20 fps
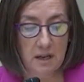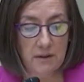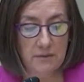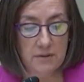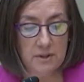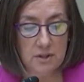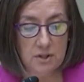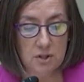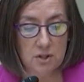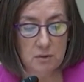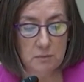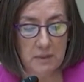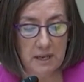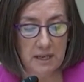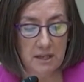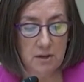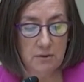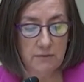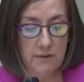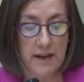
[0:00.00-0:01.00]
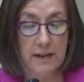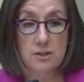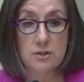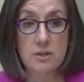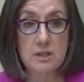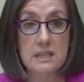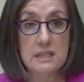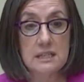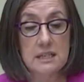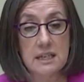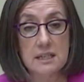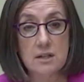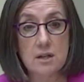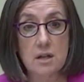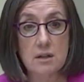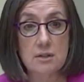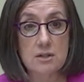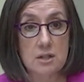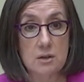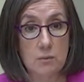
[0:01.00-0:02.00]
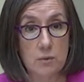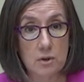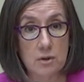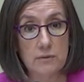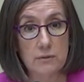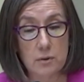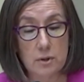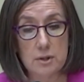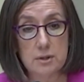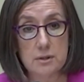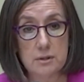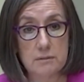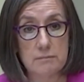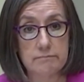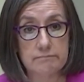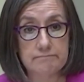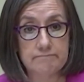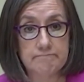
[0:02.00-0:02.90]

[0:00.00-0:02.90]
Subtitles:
of this new manufacturing and technology workforce?